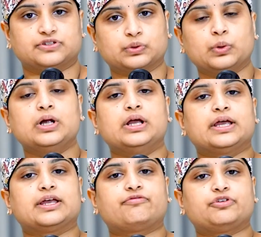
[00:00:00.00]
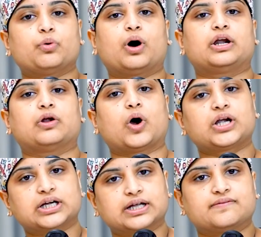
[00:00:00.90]
So if you are
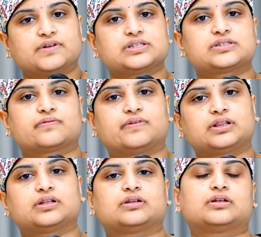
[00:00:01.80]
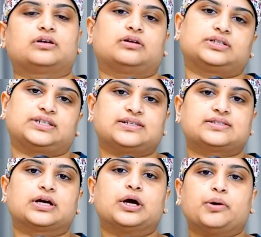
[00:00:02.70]
not convinced with the test,